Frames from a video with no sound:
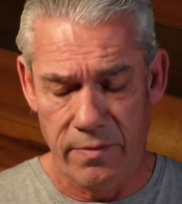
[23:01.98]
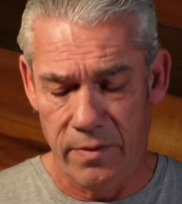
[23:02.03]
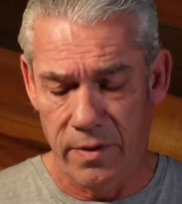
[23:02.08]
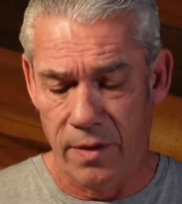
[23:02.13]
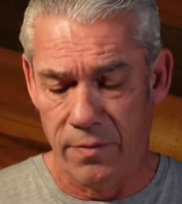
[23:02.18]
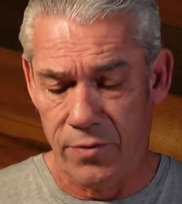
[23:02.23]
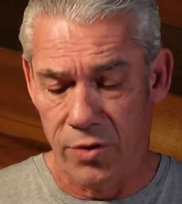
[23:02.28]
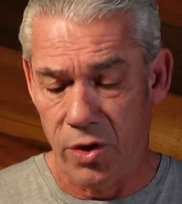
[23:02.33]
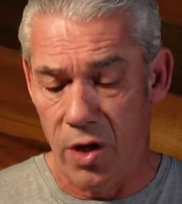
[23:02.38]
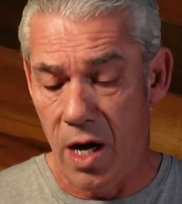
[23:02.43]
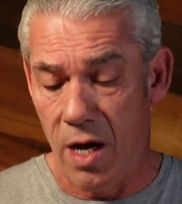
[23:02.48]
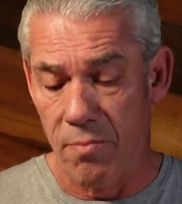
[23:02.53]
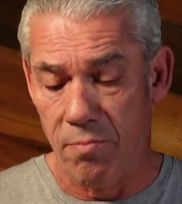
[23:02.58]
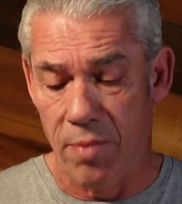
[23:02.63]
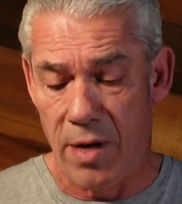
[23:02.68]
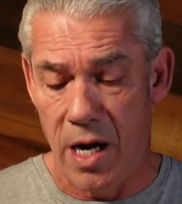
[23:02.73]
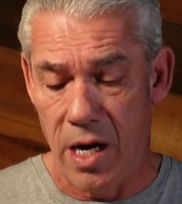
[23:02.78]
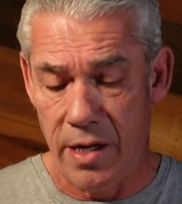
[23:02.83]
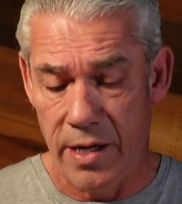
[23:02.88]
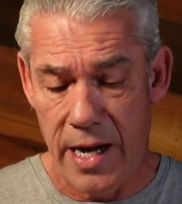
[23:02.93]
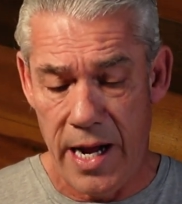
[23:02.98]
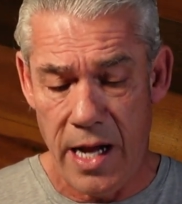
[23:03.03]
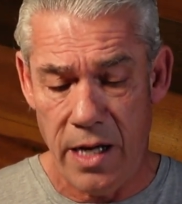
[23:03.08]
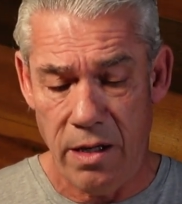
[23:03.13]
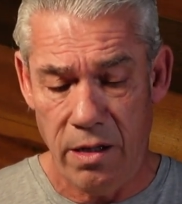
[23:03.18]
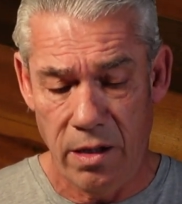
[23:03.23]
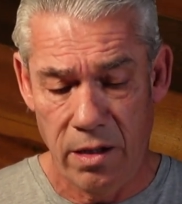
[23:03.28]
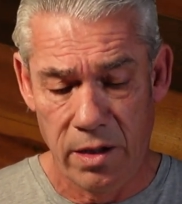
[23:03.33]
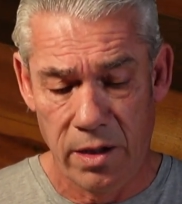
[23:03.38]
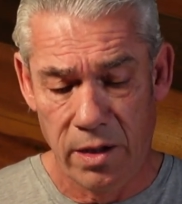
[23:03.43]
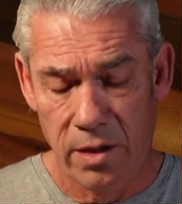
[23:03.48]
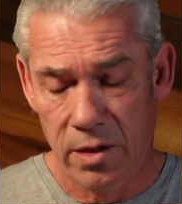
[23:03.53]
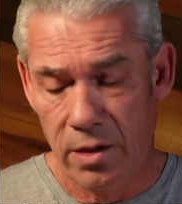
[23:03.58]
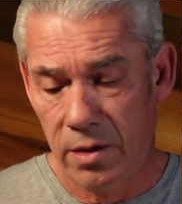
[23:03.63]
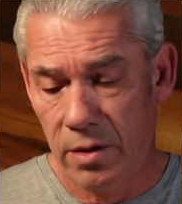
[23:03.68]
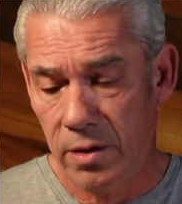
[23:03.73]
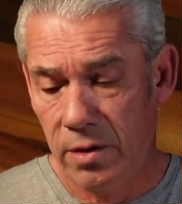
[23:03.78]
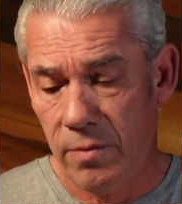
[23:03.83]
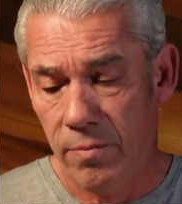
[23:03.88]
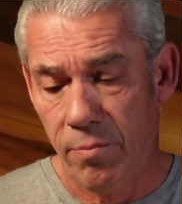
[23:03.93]
of John Barnett,
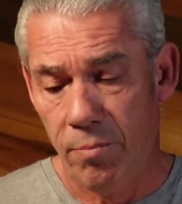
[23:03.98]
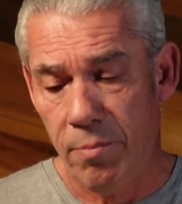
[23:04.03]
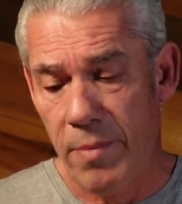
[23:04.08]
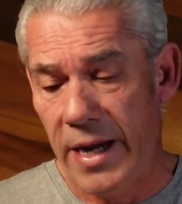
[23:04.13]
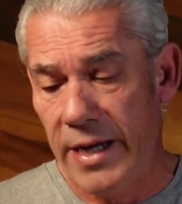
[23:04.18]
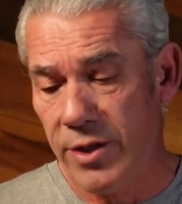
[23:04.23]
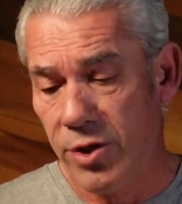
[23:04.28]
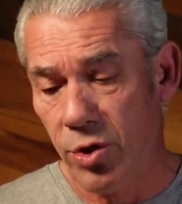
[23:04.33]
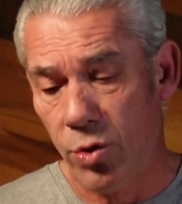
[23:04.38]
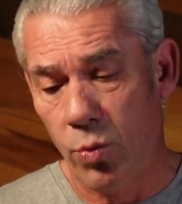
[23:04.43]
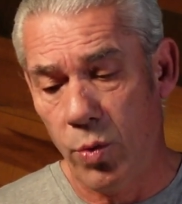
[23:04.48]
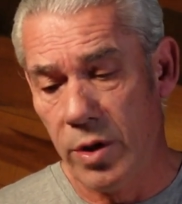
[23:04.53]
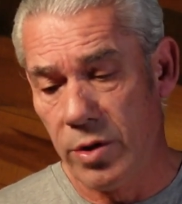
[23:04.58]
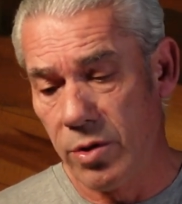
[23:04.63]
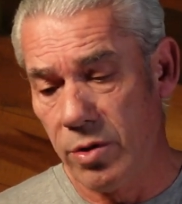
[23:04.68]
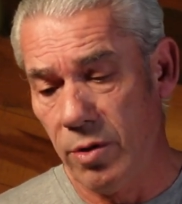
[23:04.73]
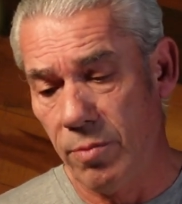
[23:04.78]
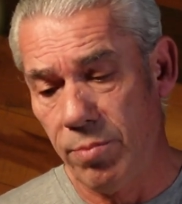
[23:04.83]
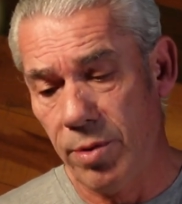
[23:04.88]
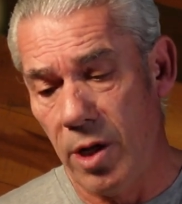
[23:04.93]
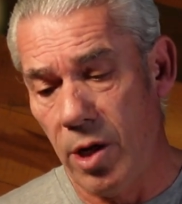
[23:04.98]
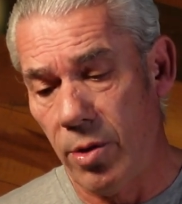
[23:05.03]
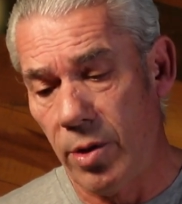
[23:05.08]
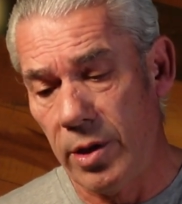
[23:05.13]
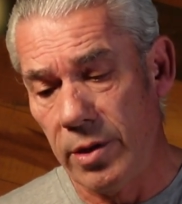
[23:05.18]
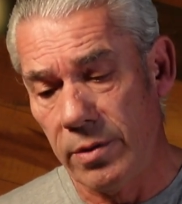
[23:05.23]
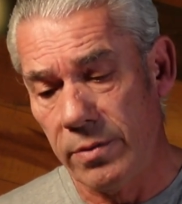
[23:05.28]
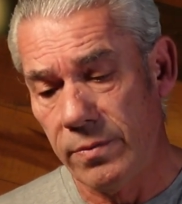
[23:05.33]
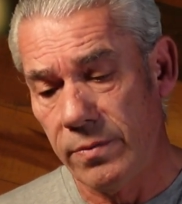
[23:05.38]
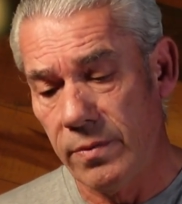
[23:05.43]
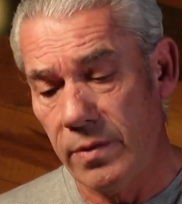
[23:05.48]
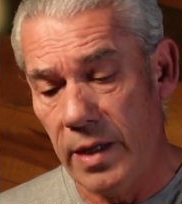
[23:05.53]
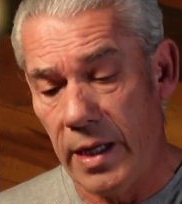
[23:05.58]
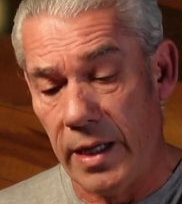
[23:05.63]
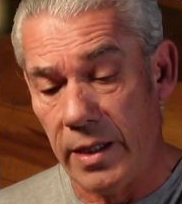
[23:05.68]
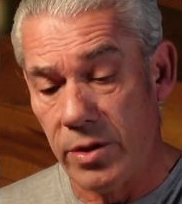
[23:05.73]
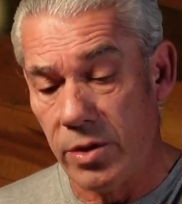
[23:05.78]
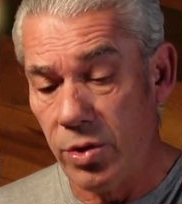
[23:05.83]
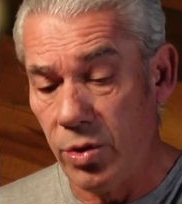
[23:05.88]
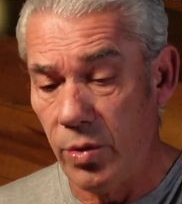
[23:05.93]
major whistleblower,
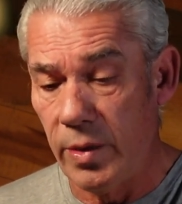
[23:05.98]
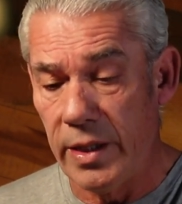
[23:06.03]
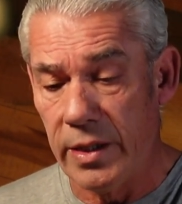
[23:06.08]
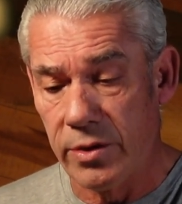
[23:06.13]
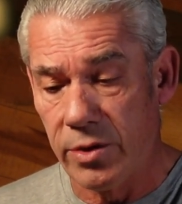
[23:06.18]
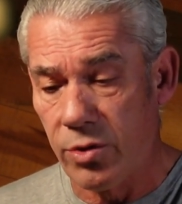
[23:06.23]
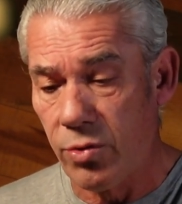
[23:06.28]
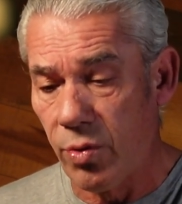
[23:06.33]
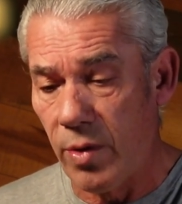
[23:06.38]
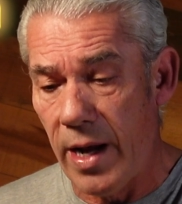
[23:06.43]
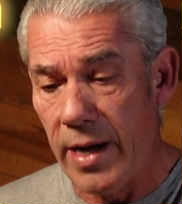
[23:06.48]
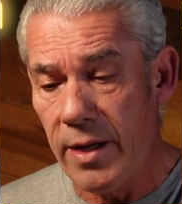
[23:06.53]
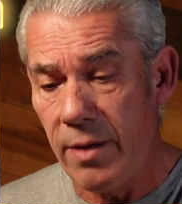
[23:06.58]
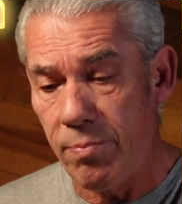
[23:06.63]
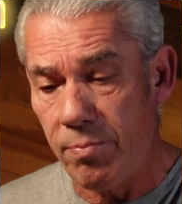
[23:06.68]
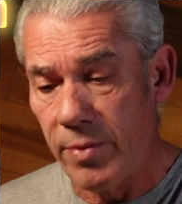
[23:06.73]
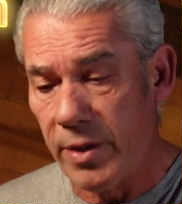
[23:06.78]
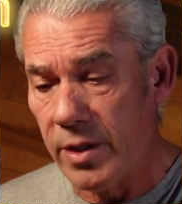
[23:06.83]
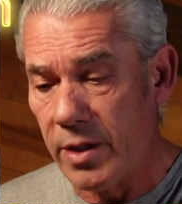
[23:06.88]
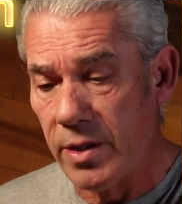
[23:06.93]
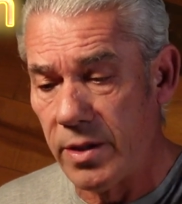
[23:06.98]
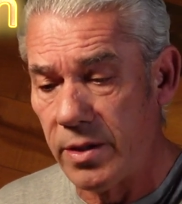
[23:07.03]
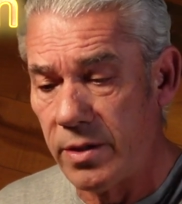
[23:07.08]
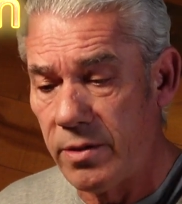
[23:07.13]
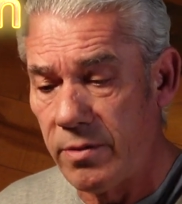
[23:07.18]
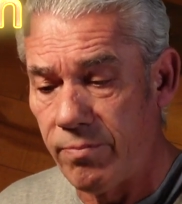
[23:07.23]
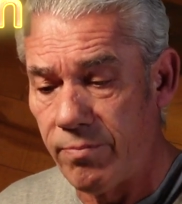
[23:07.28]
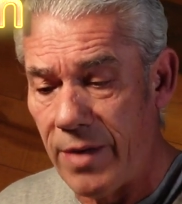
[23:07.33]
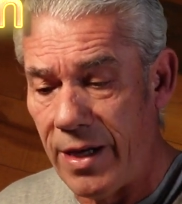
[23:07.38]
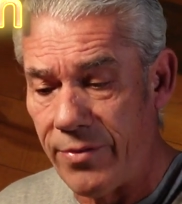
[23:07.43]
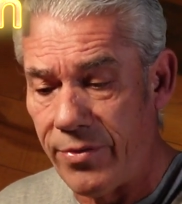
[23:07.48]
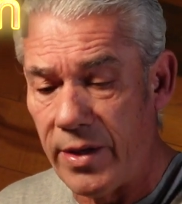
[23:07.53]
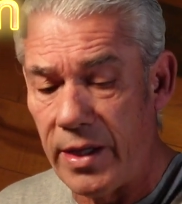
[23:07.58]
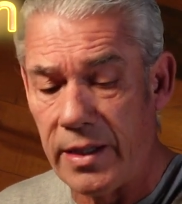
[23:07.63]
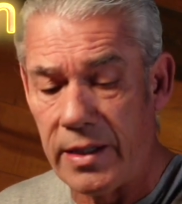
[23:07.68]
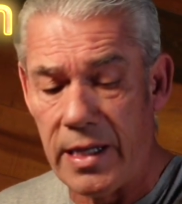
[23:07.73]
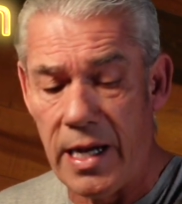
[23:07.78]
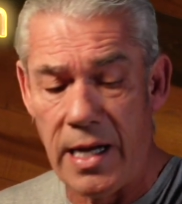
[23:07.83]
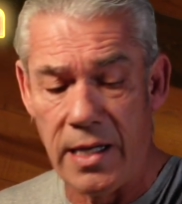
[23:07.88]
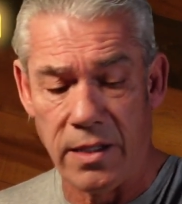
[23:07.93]
and to his credit, because I think
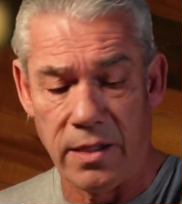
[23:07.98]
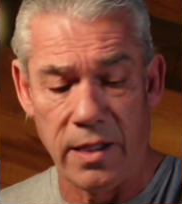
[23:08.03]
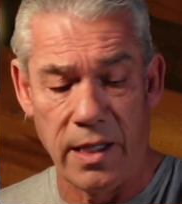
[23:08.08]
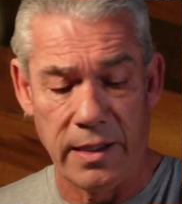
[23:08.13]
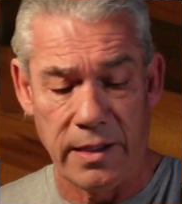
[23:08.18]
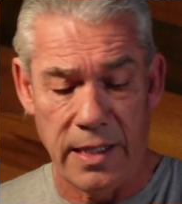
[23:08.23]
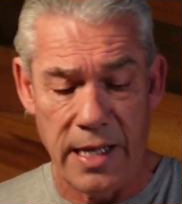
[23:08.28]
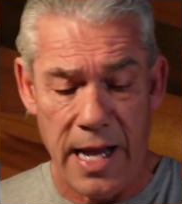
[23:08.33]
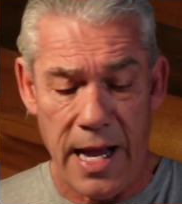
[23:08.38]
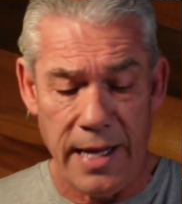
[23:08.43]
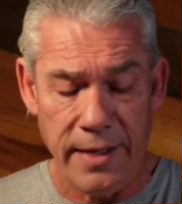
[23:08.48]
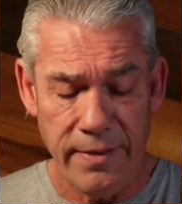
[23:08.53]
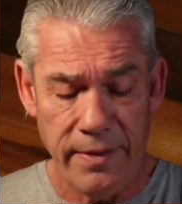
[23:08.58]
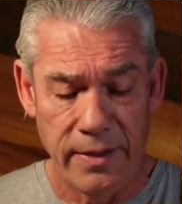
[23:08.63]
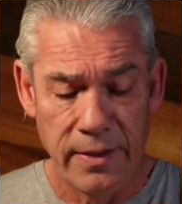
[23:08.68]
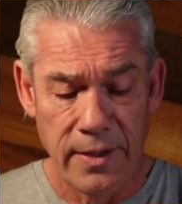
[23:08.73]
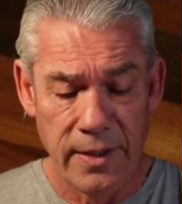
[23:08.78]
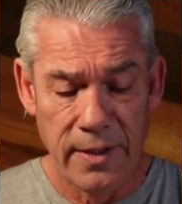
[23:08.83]
guys like that